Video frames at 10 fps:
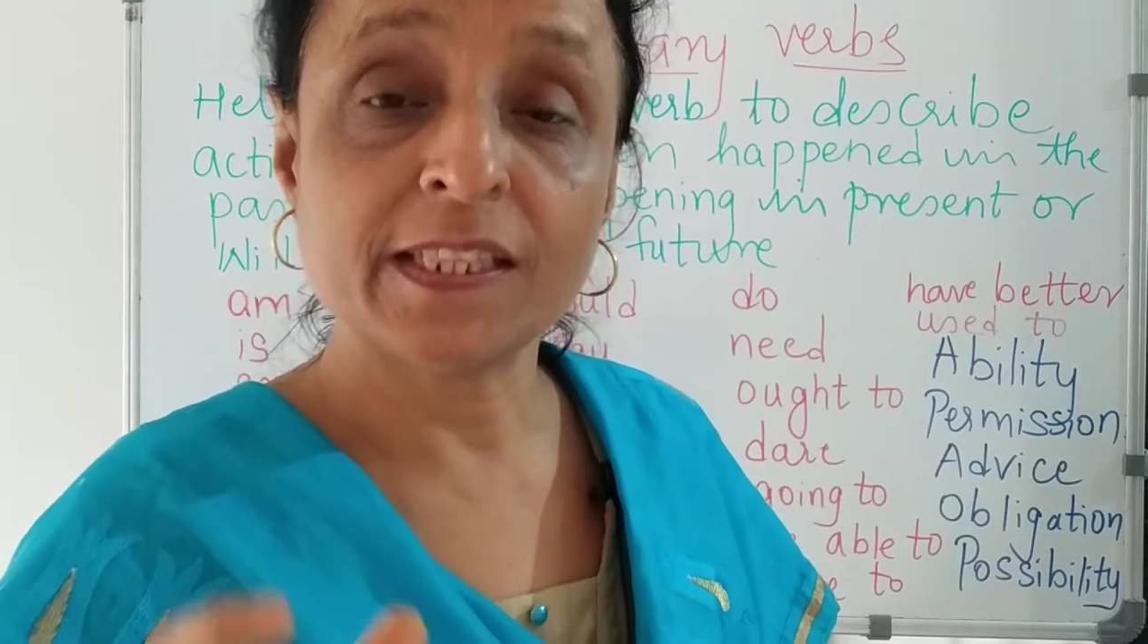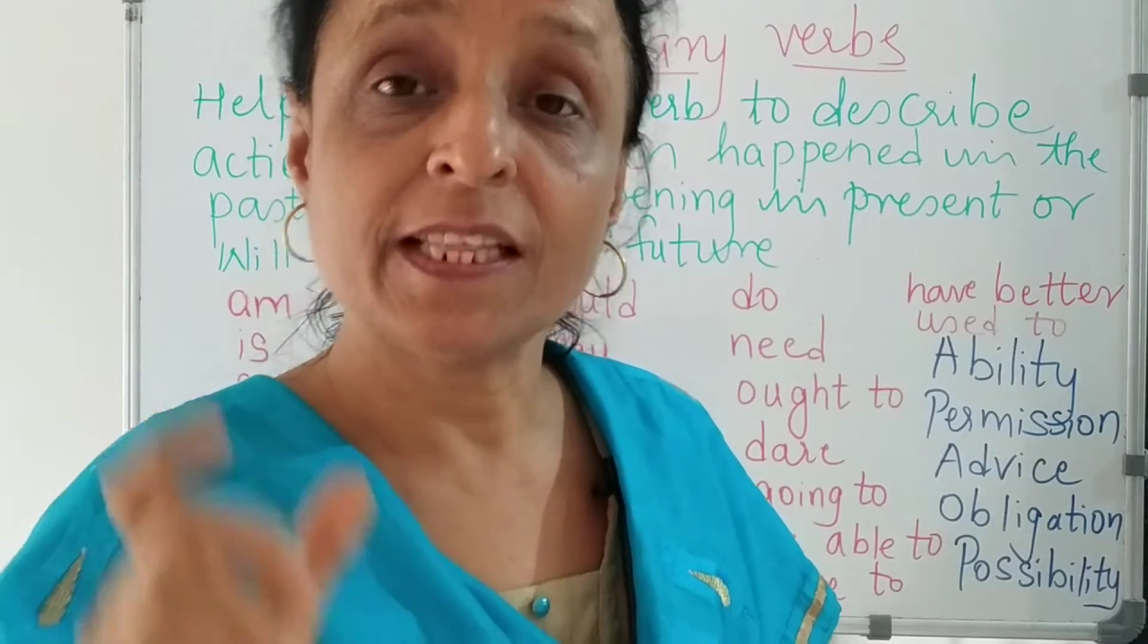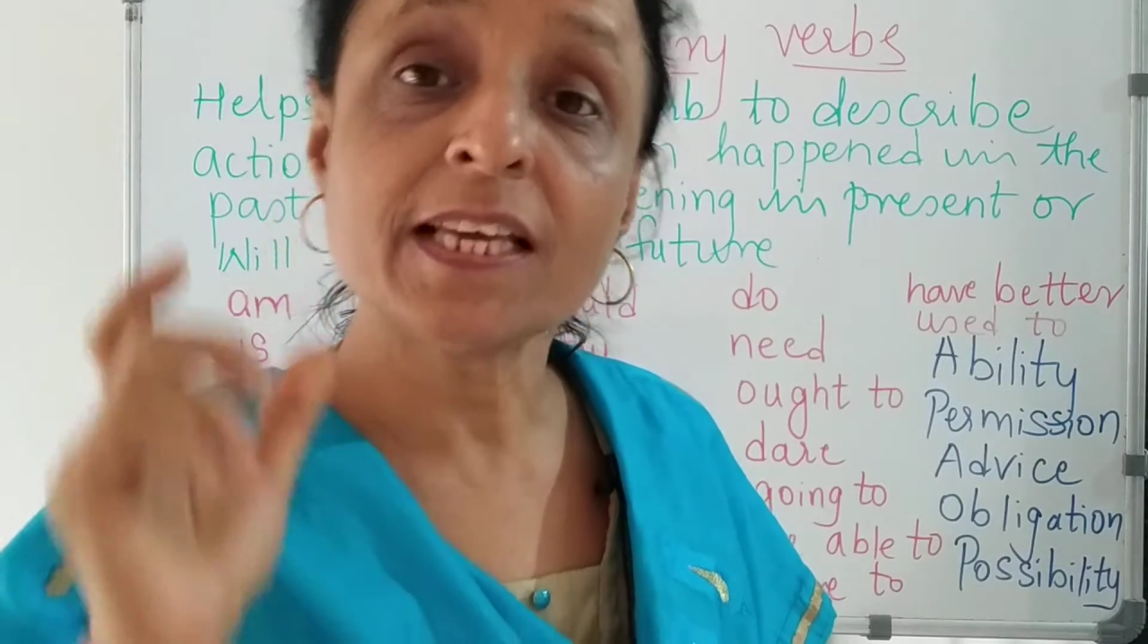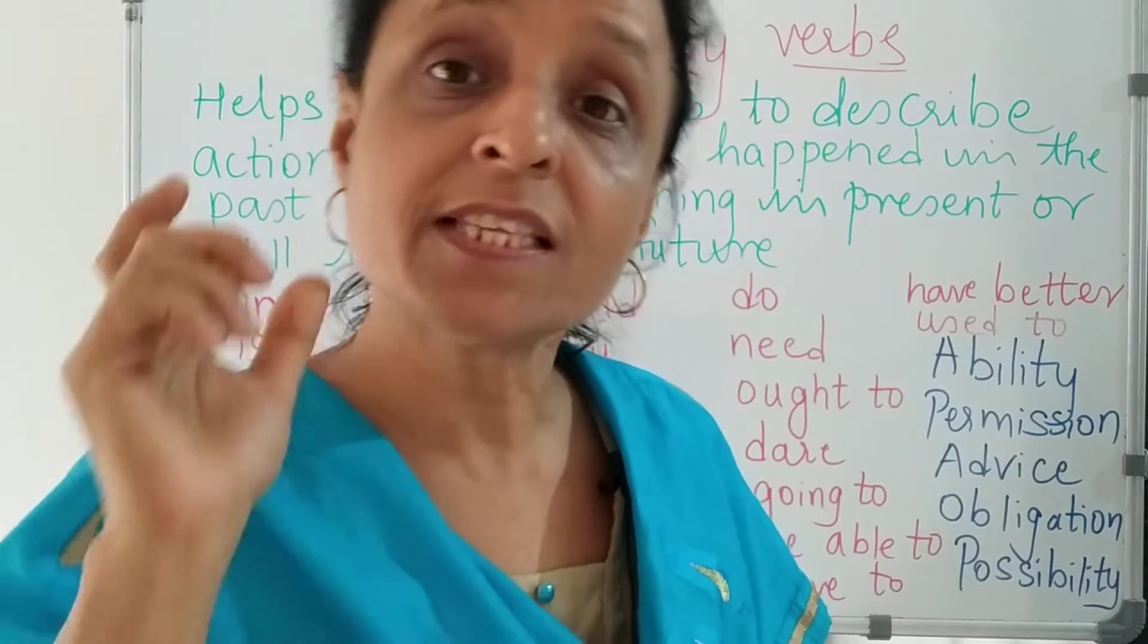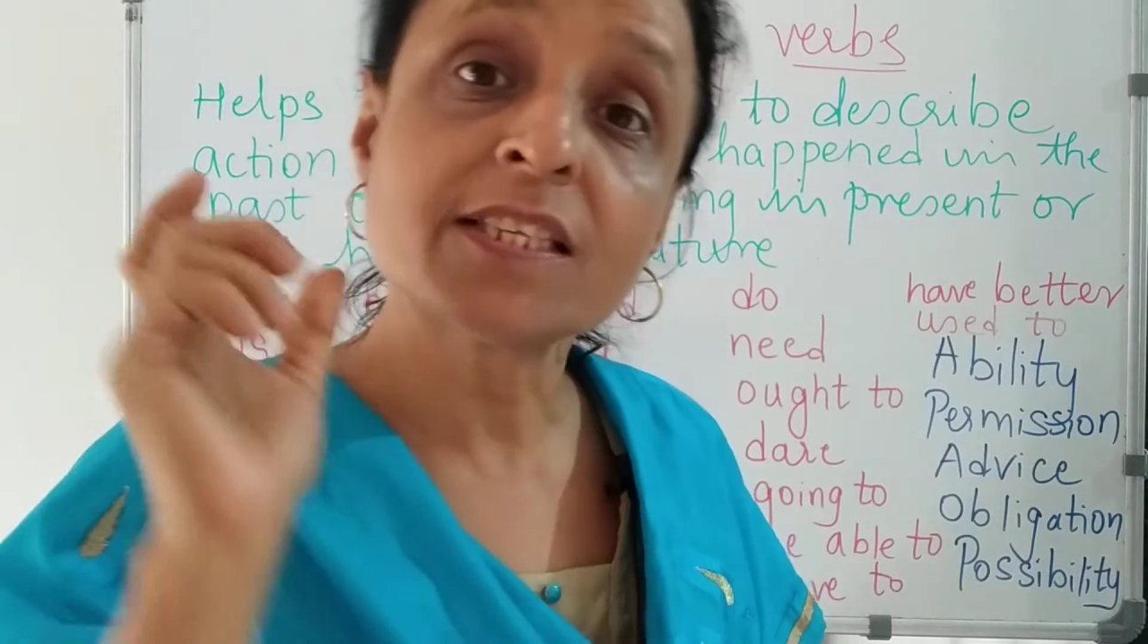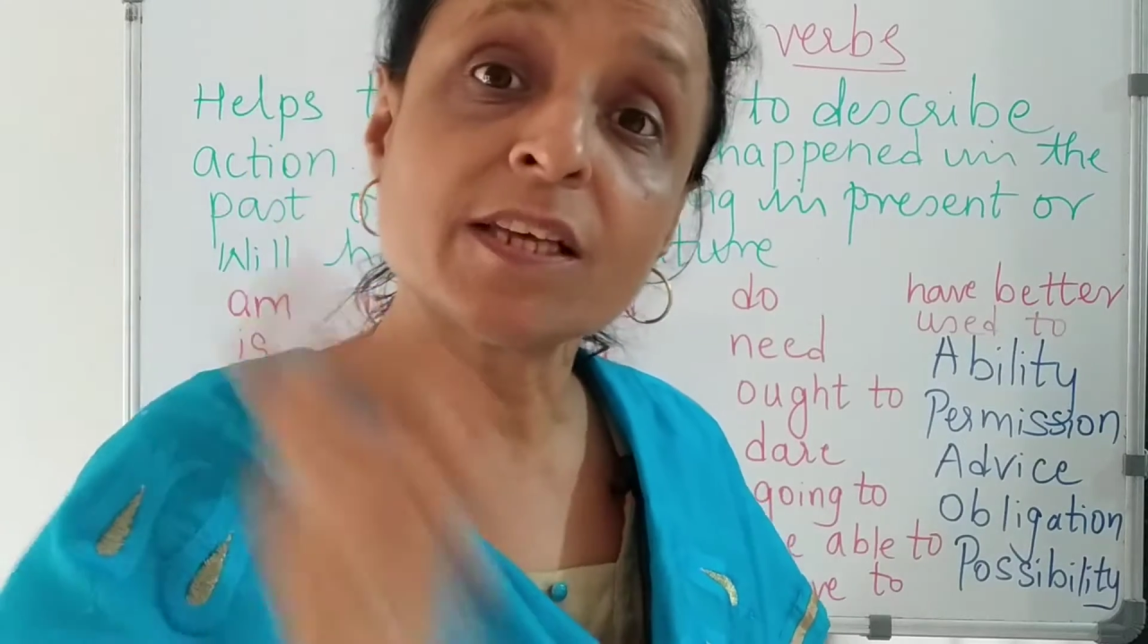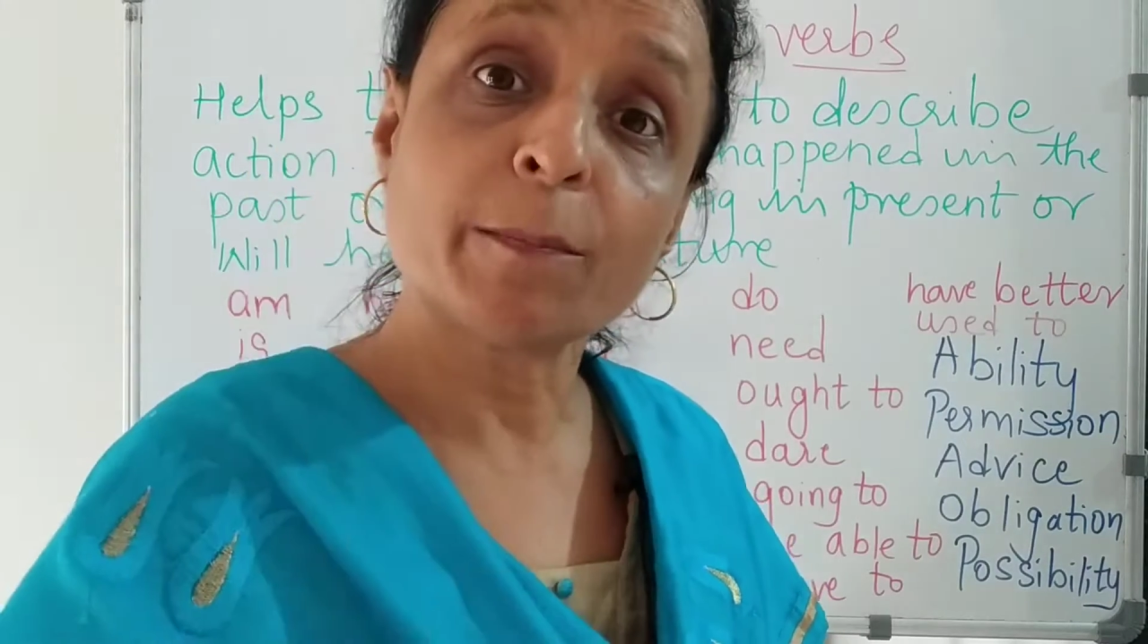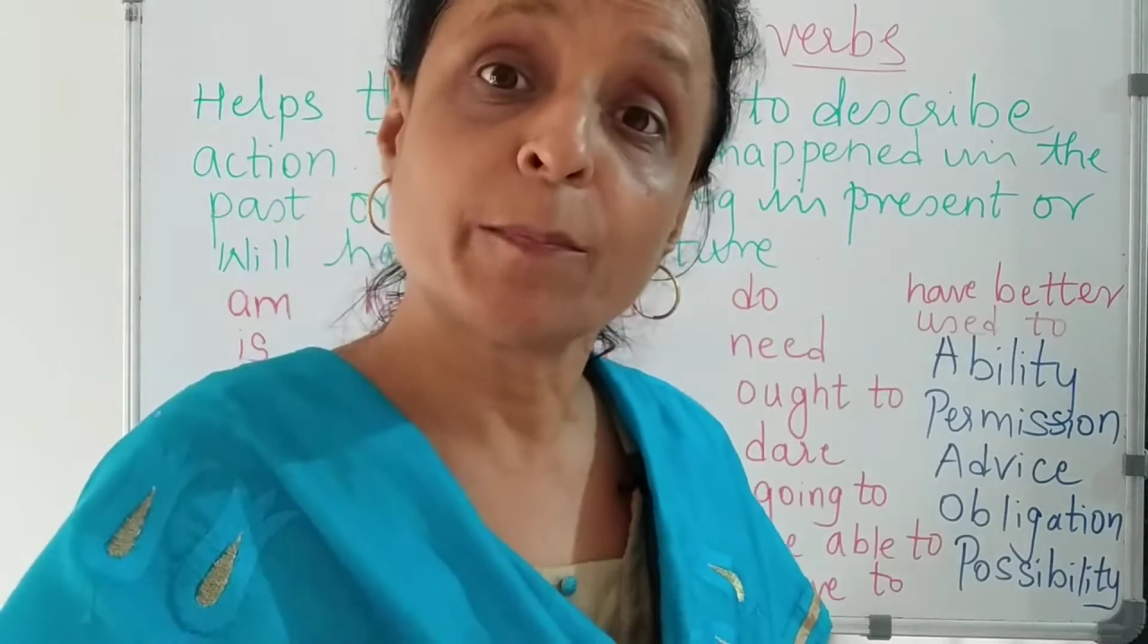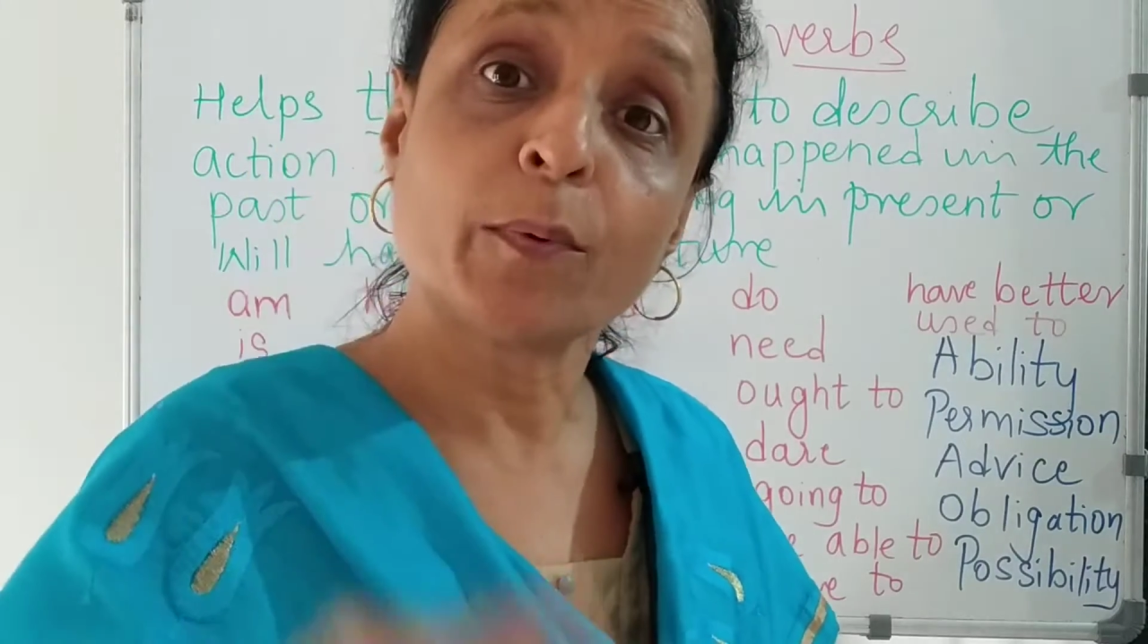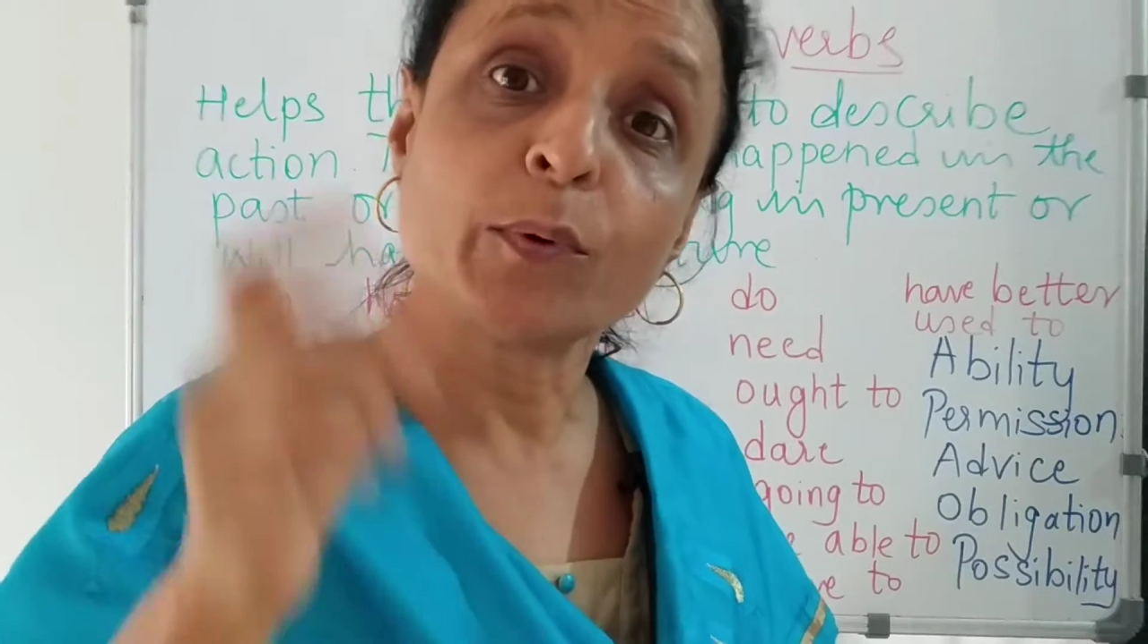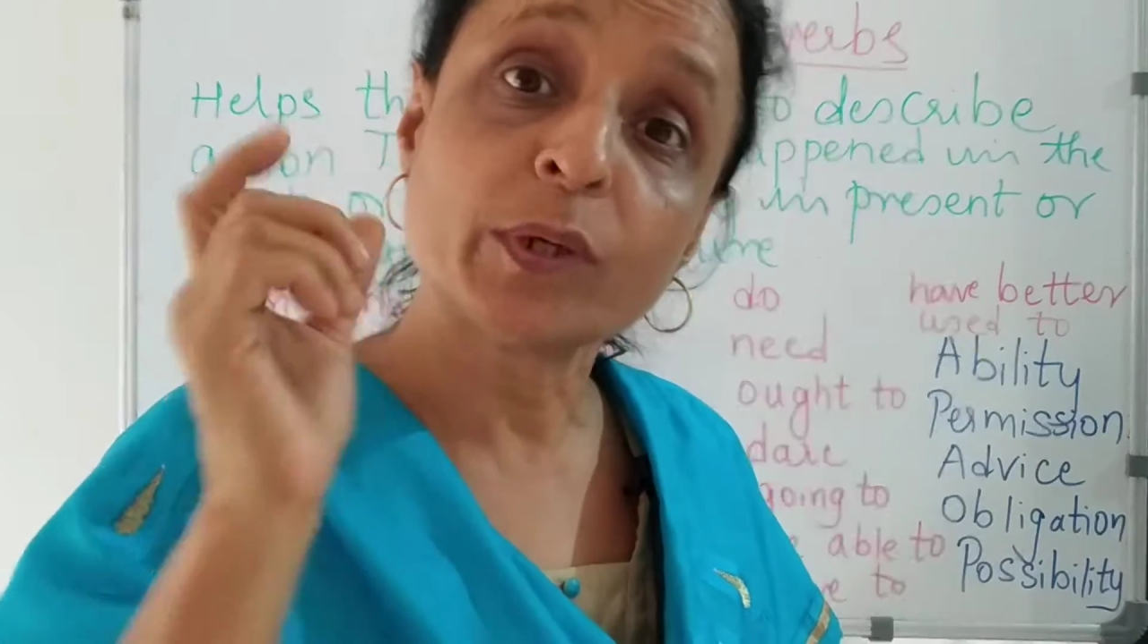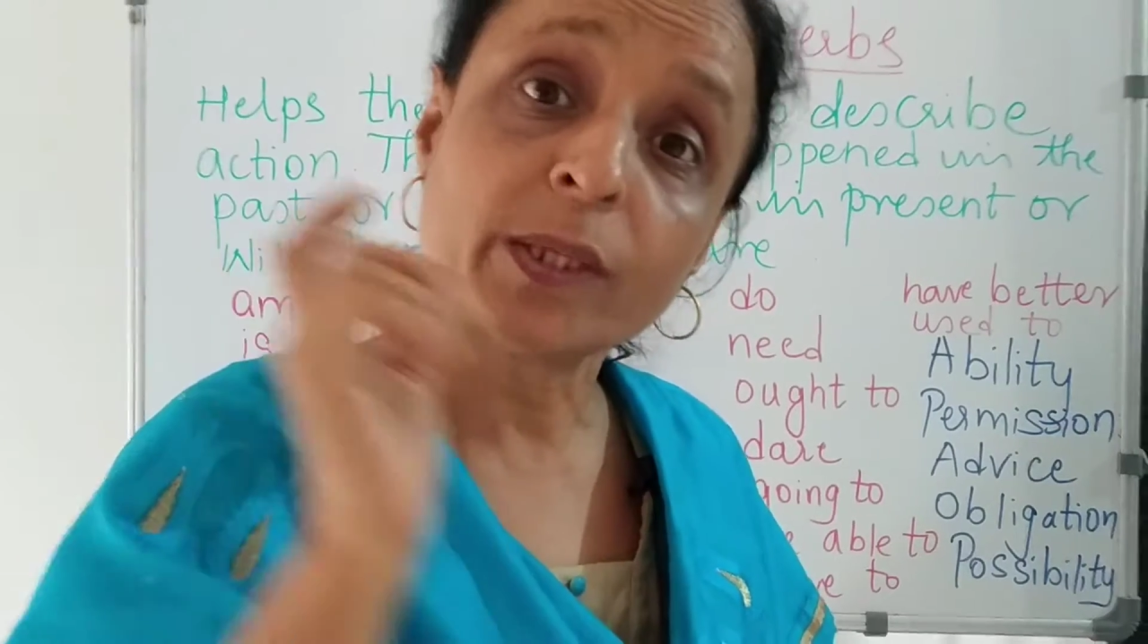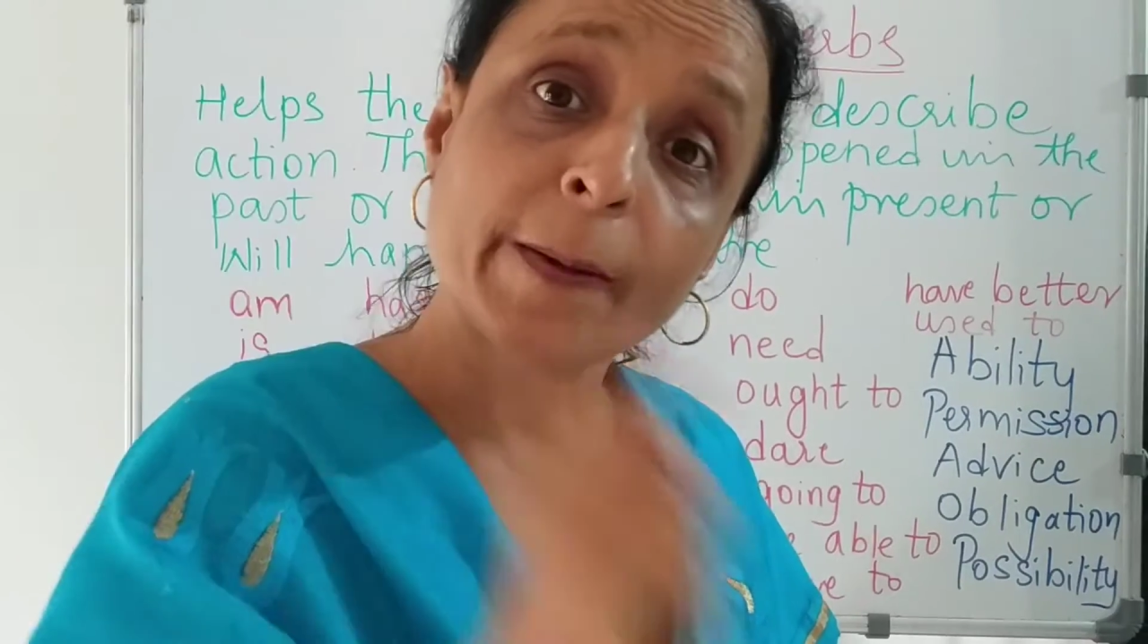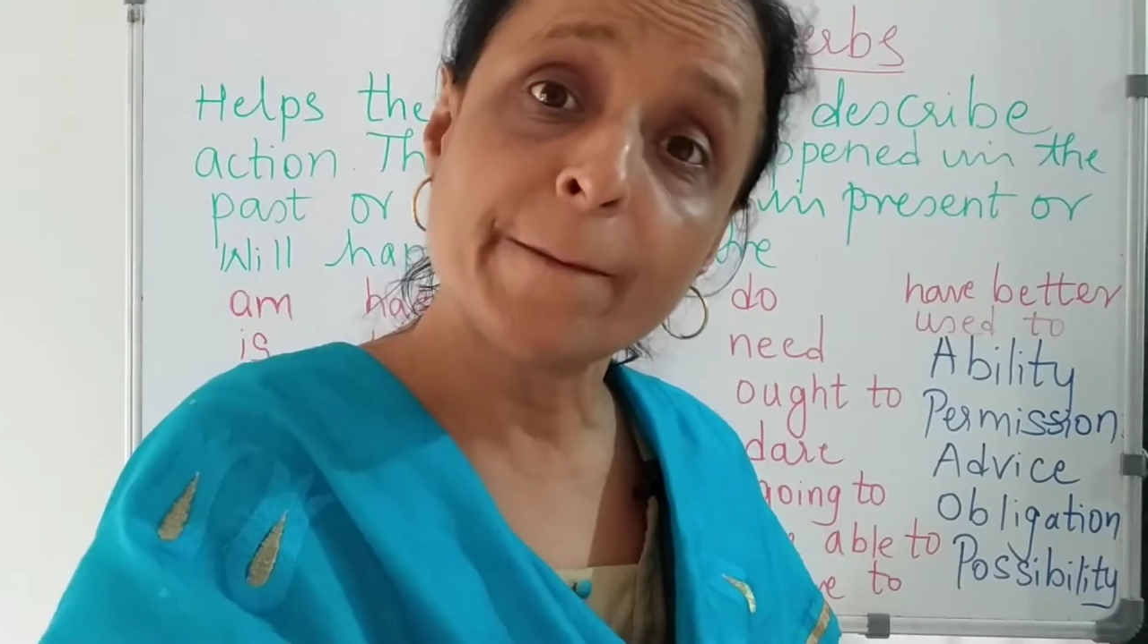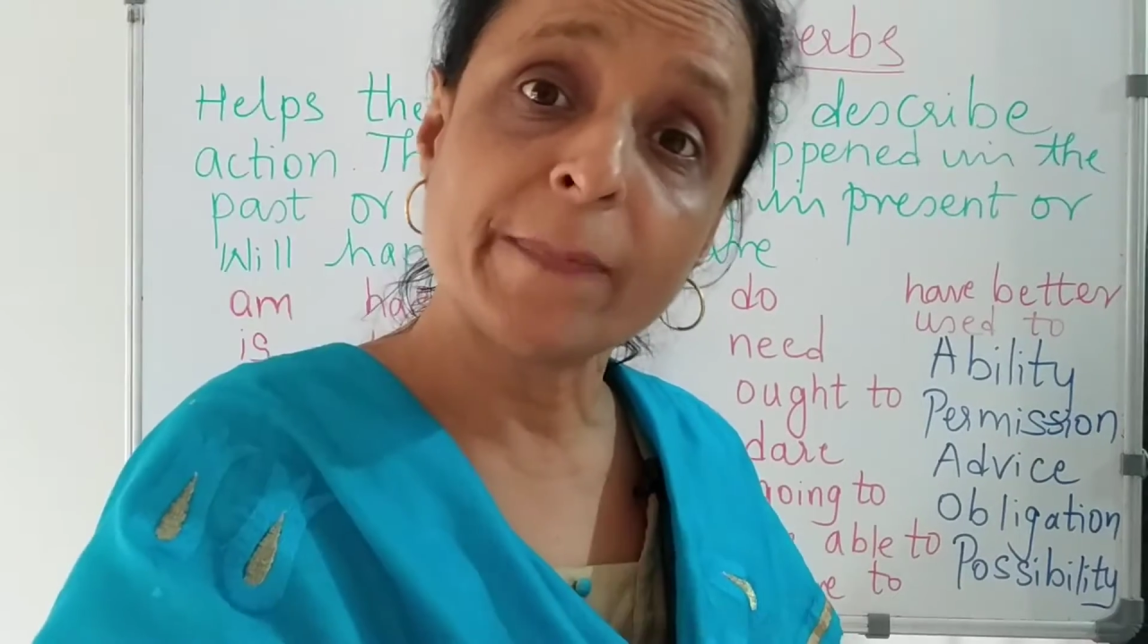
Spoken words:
They support the